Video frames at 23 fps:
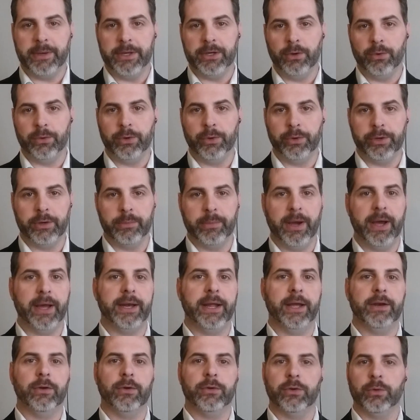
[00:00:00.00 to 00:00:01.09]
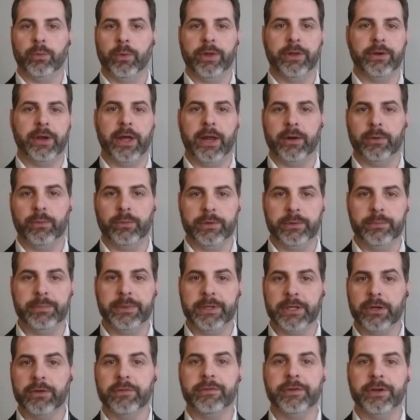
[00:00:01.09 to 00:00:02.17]
I don't know your body, I don't know whether or not it would
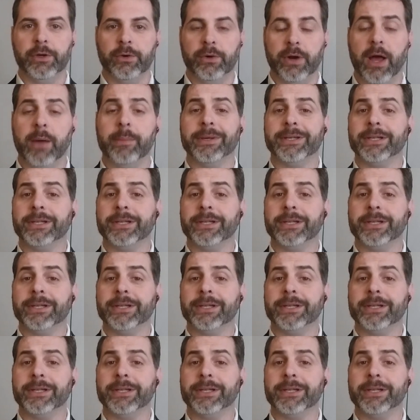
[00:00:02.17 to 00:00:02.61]
be good for you or not,